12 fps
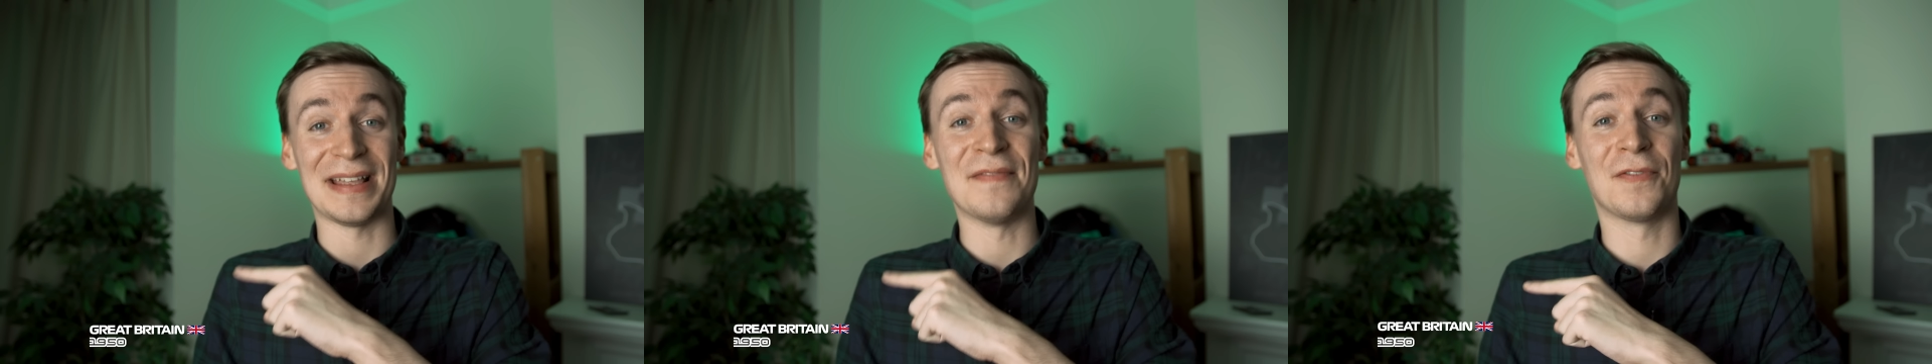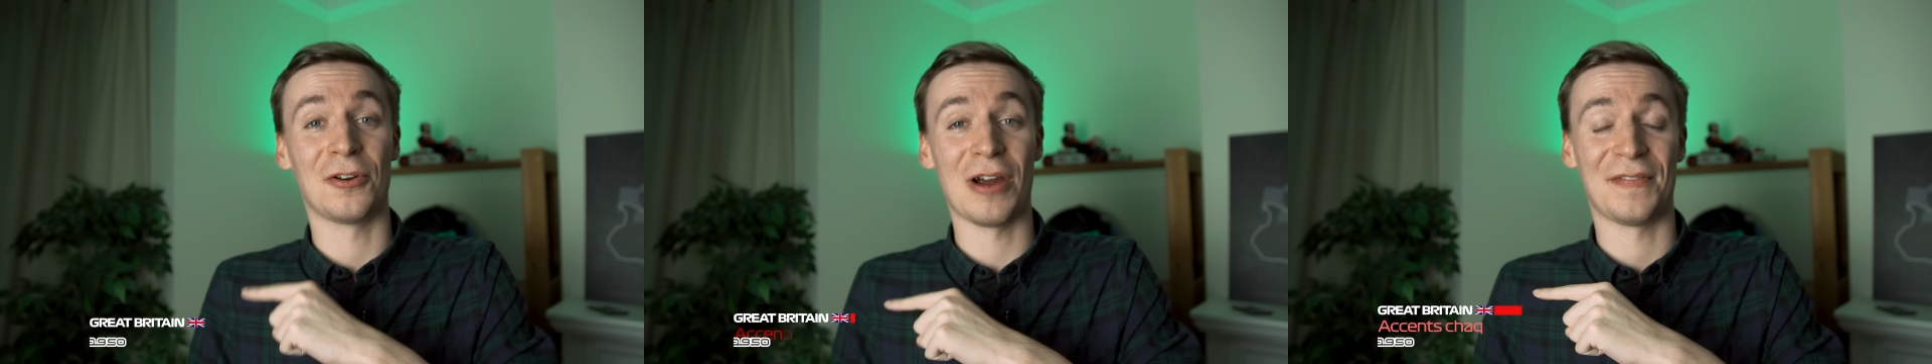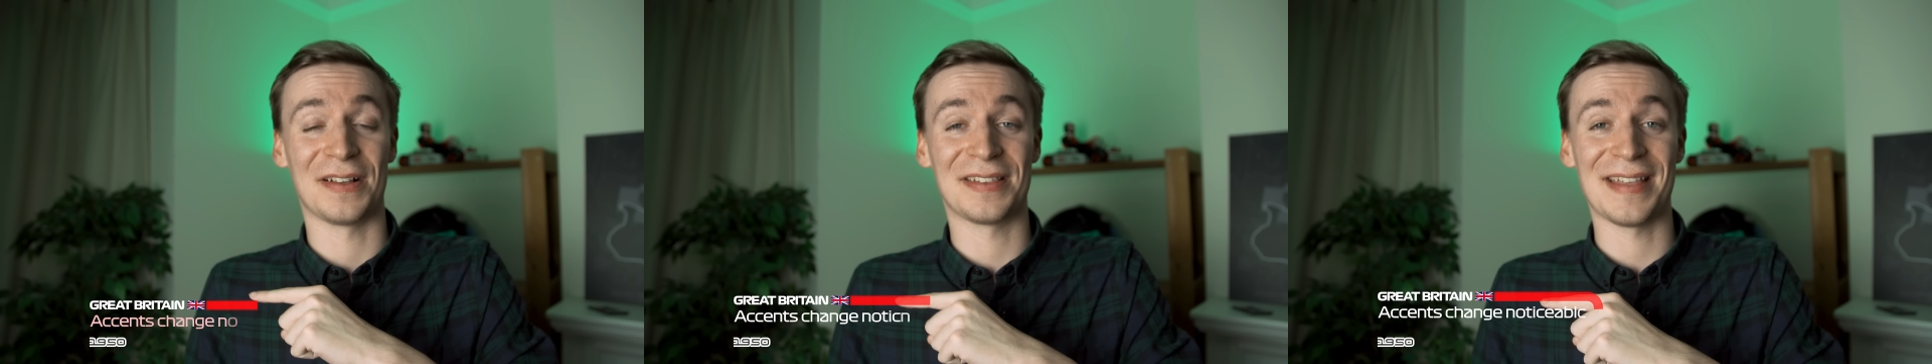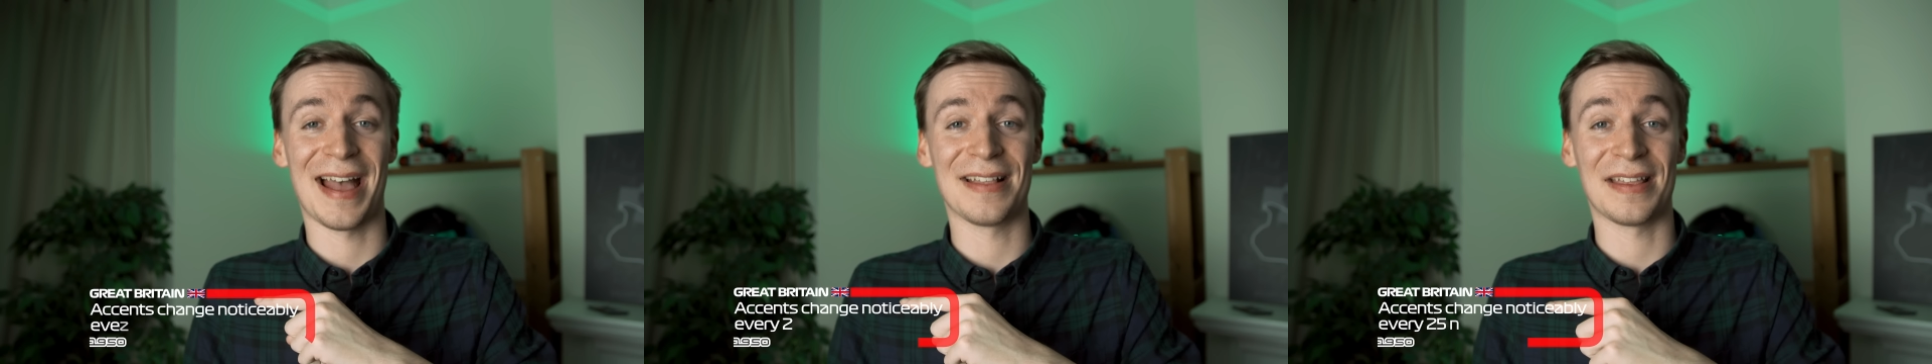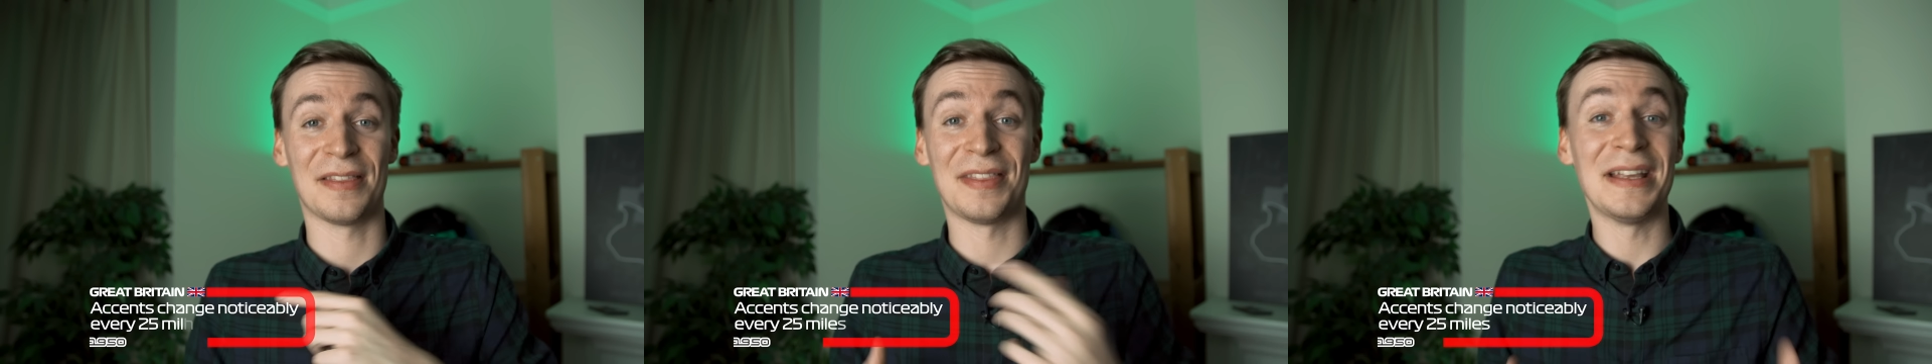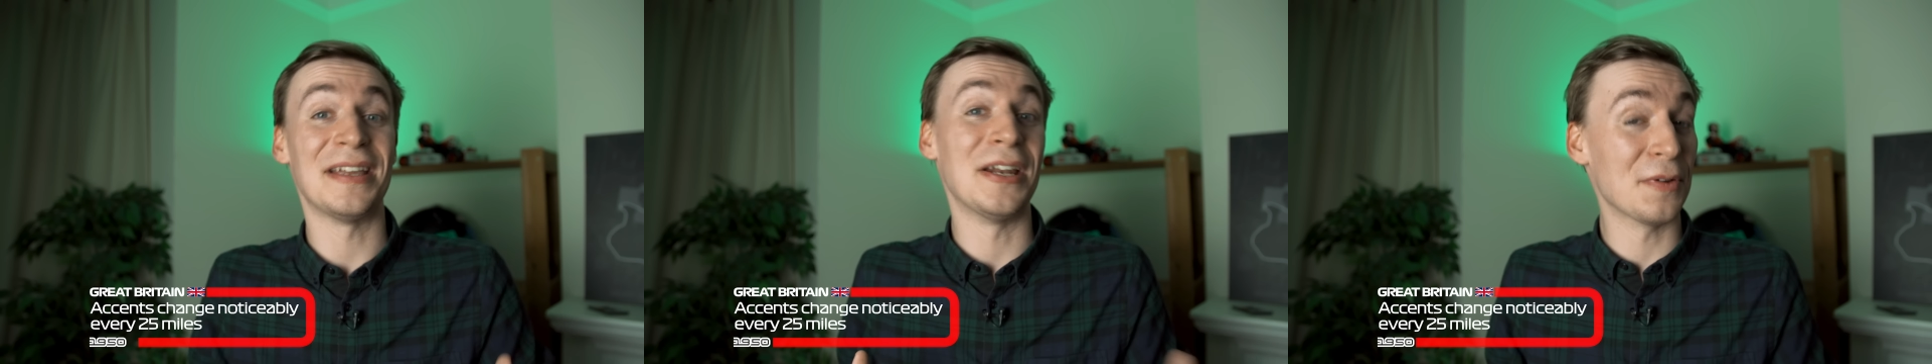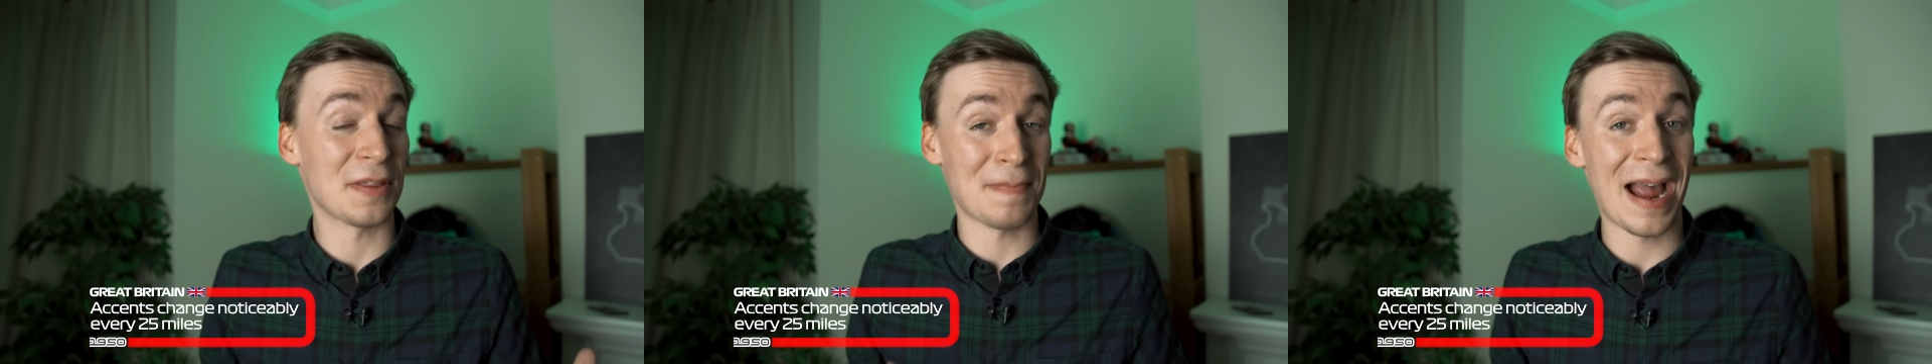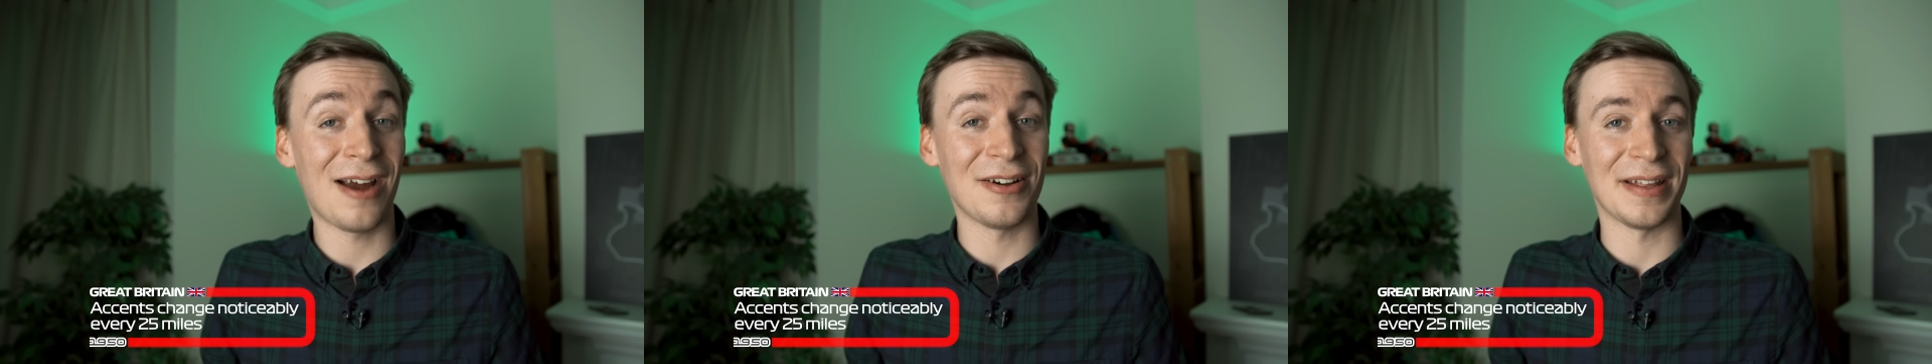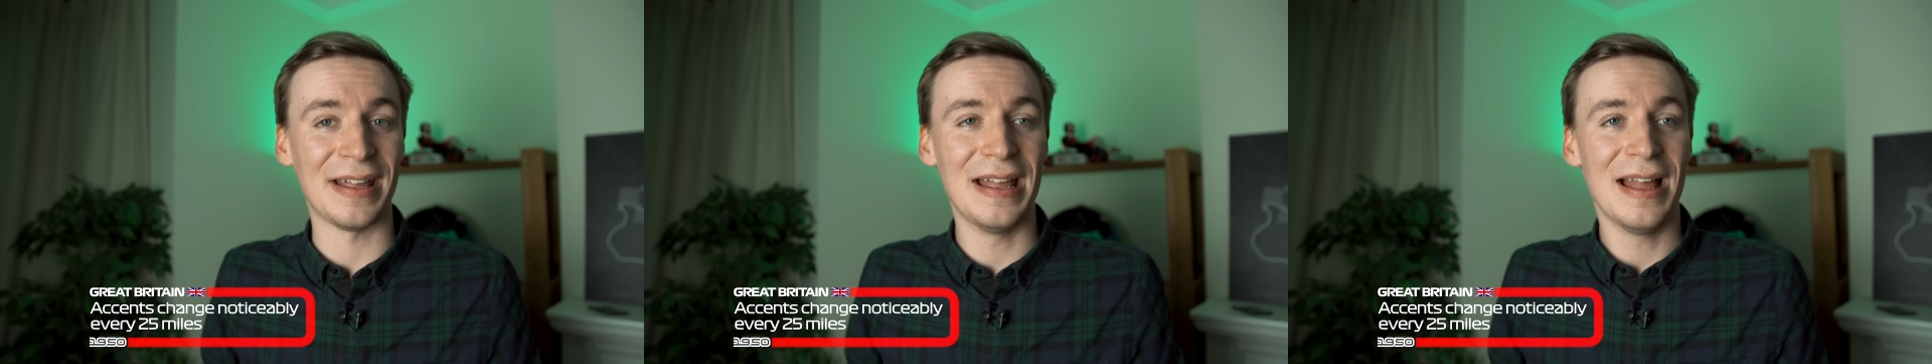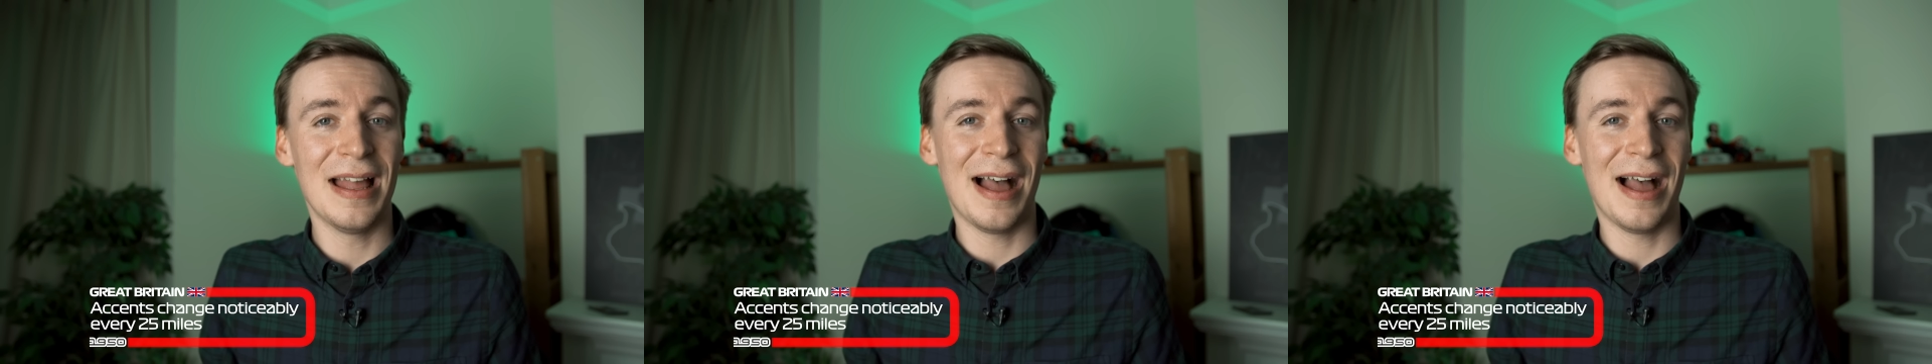infographic stats and thinking it was a parody.